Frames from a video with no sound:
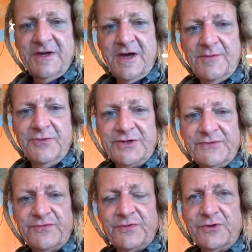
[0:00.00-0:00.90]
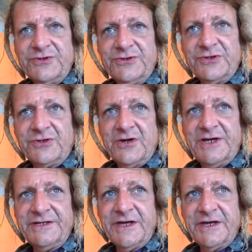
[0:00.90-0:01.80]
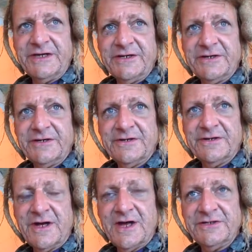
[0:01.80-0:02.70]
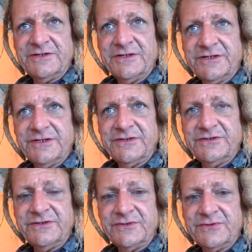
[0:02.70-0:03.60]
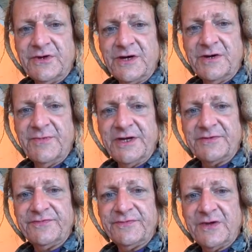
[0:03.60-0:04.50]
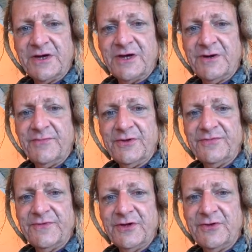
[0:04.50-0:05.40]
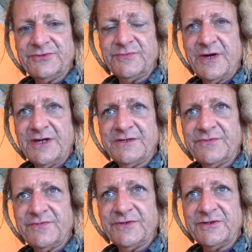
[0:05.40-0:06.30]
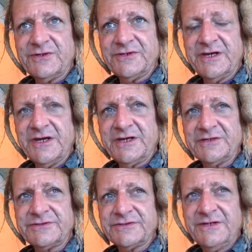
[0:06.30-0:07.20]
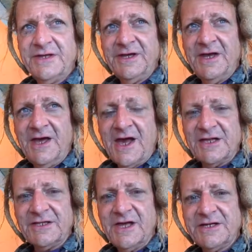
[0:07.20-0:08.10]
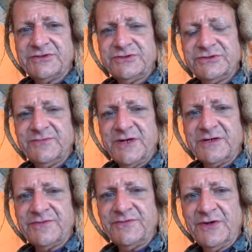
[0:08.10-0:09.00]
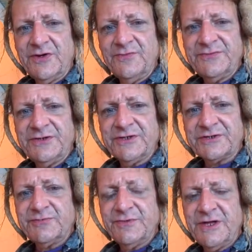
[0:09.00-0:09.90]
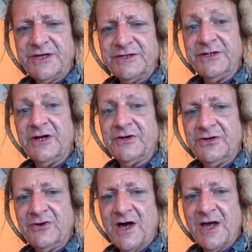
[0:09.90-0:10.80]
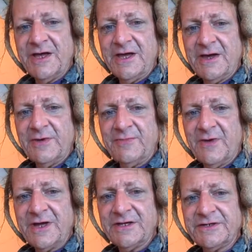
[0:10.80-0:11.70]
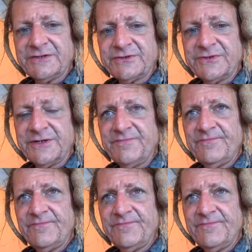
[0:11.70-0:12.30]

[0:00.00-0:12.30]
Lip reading: I'm looking forward to a great day here. I intended to make a couple of films about different things. I'd like to make a film to explain, you know, who I am and my history.